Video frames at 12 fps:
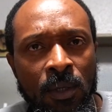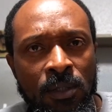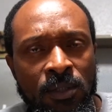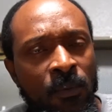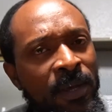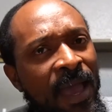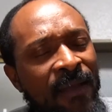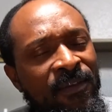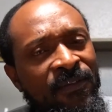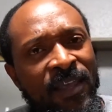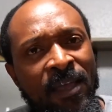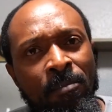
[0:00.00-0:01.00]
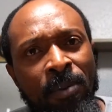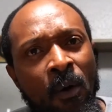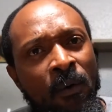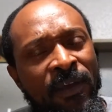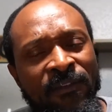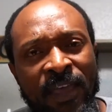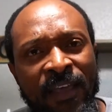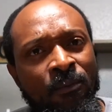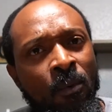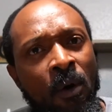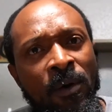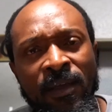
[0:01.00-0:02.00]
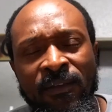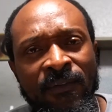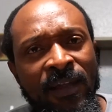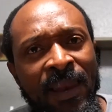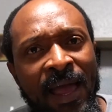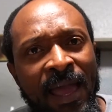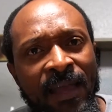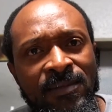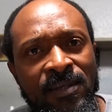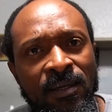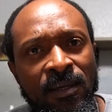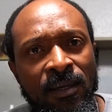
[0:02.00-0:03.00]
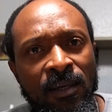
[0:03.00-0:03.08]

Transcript: So we have to stand bold as warriors of the light.